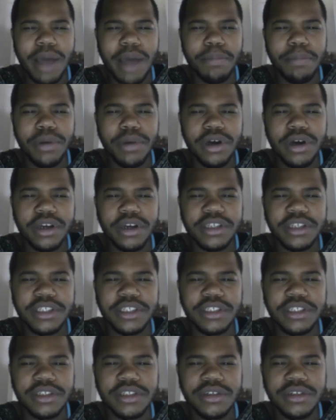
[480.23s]
by
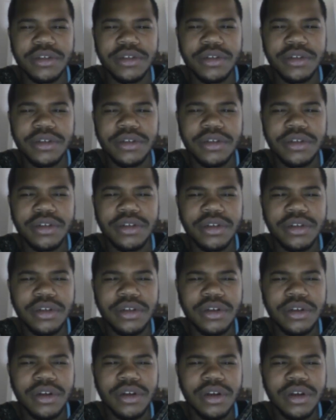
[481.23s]
books
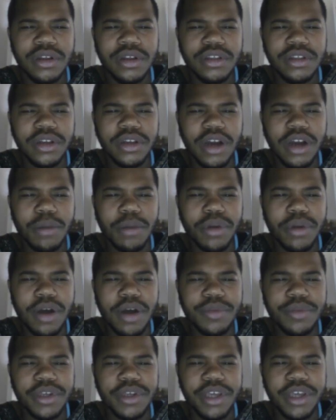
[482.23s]
the number
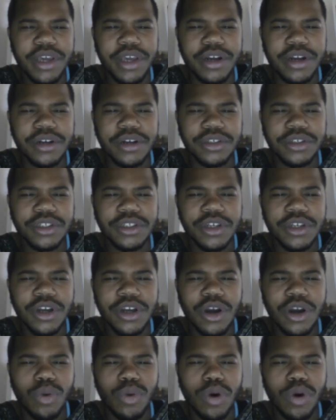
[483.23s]
of the years
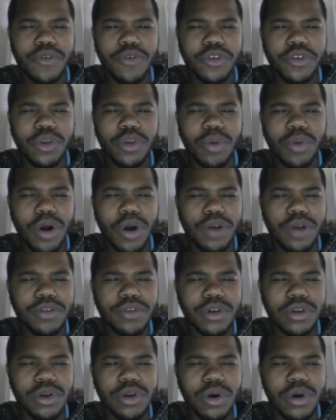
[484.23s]
wherefore the word
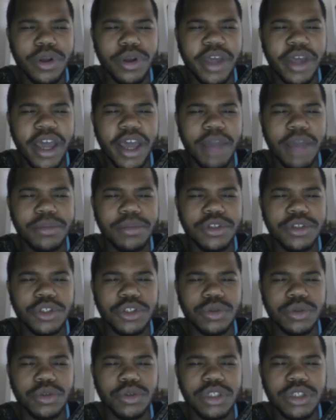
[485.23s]
of the Lord came to
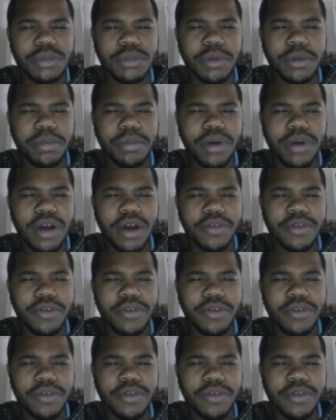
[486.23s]
Jerusalem,